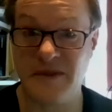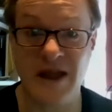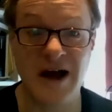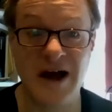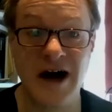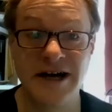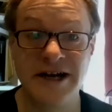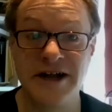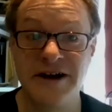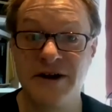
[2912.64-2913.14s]

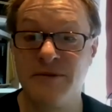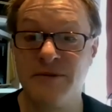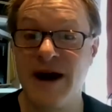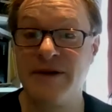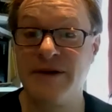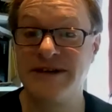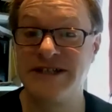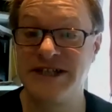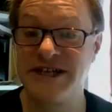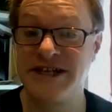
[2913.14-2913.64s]
don't know where
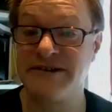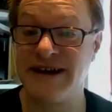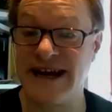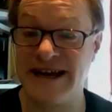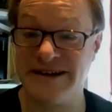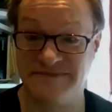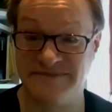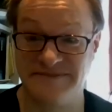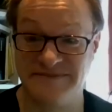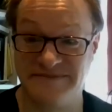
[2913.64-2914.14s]
we'd do
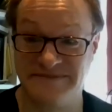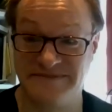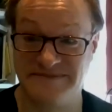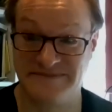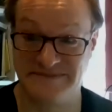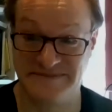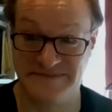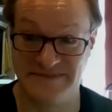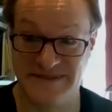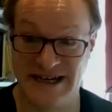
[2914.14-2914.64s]
it
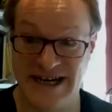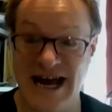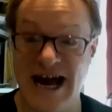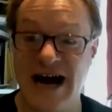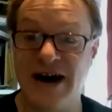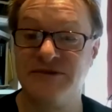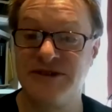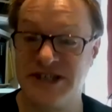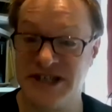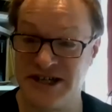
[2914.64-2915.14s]
and
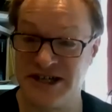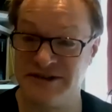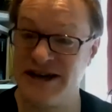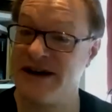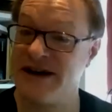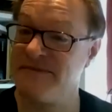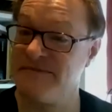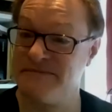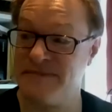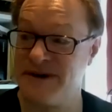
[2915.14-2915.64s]
how we'd do
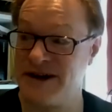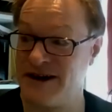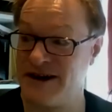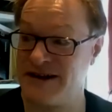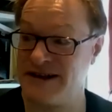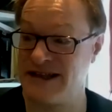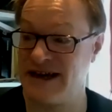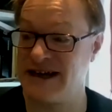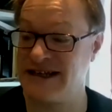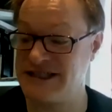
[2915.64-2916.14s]
it, but
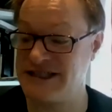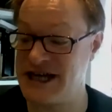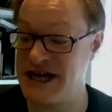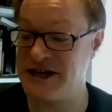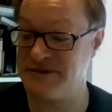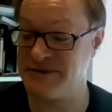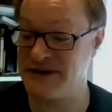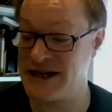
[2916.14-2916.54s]
I genuinely